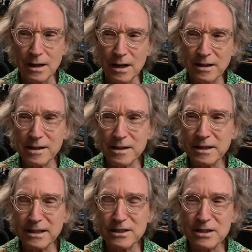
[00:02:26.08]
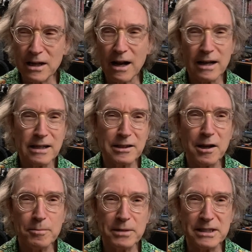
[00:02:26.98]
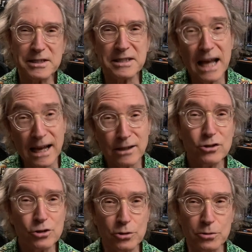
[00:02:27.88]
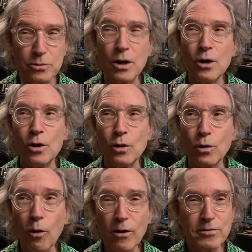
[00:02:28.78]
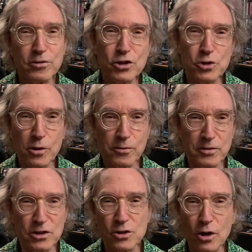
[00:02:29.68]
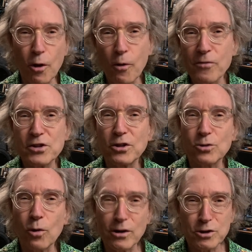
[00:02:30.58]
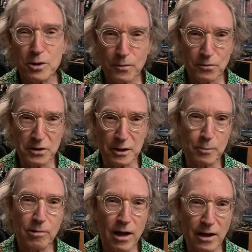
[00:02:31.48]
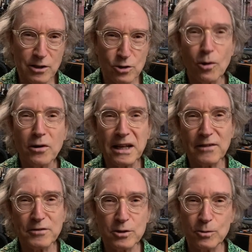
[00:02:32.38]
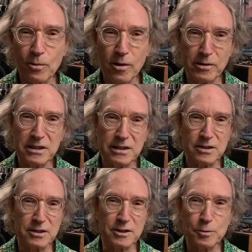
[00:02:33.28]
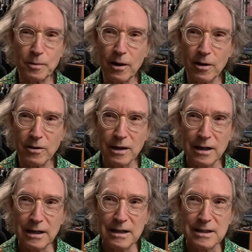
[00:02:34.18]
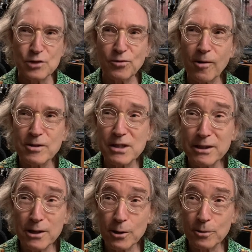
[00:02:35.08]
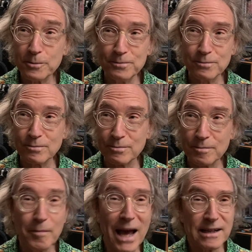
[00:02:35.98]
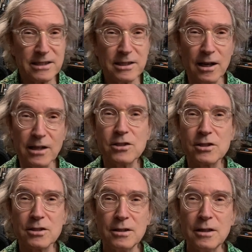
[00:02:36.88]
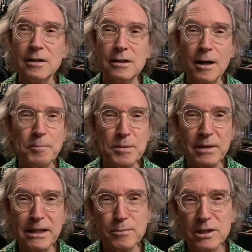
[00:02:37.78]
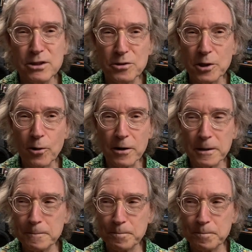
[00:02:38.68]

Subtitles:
The other thing is that high-end companies tend to offer service over the long term for their products, long after the warranty has expired. As far as I know, Macintosh, up in Binghamton, New York,